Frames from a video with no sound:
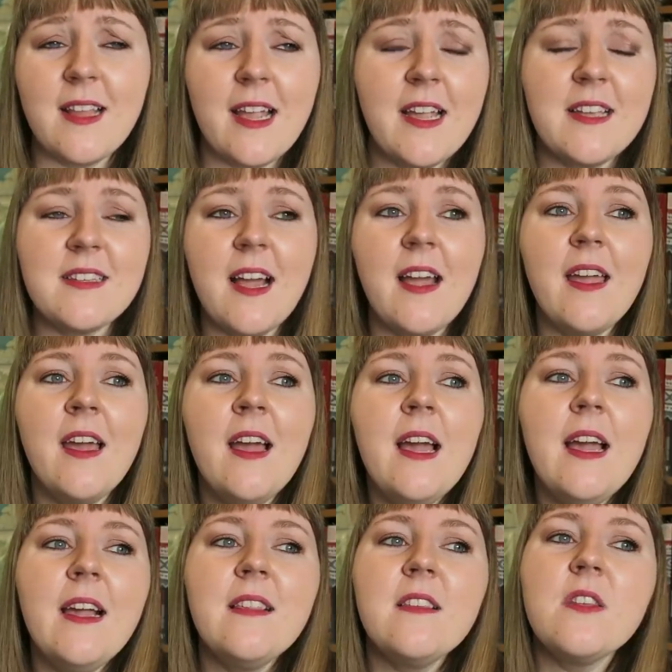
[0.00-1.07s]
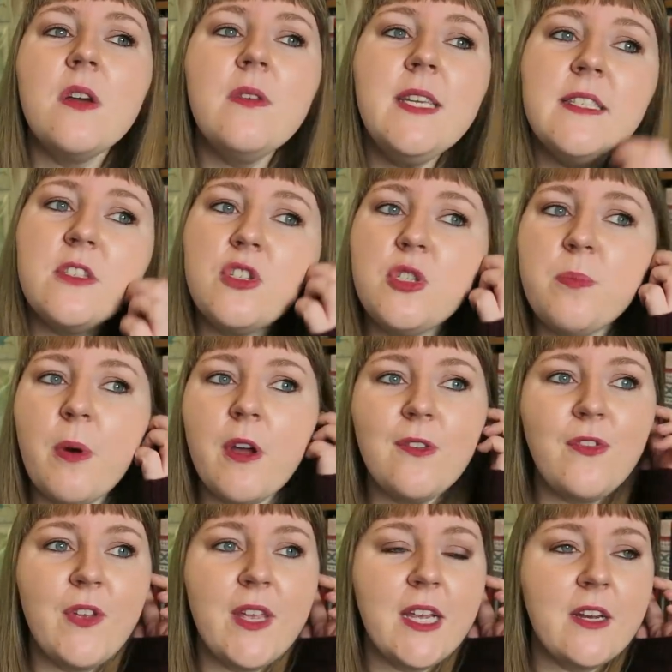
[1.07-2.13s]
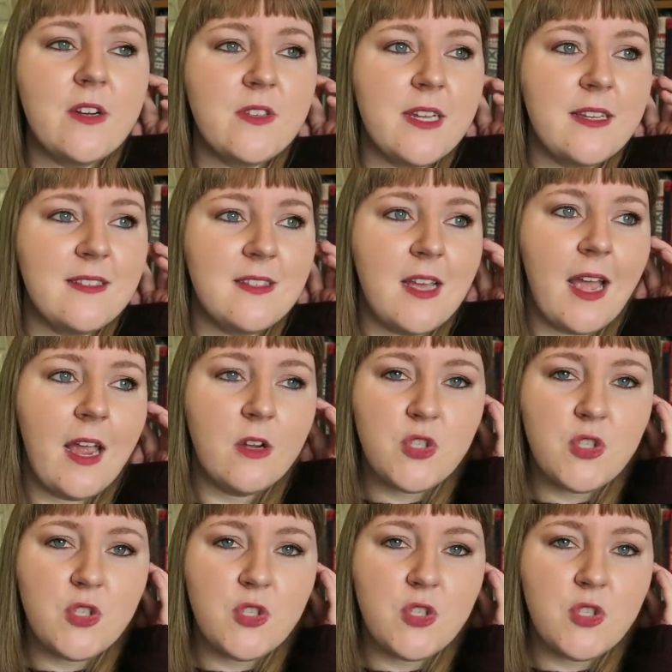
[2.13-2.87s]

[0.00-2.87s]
like, because it's so easy to point fingers and say,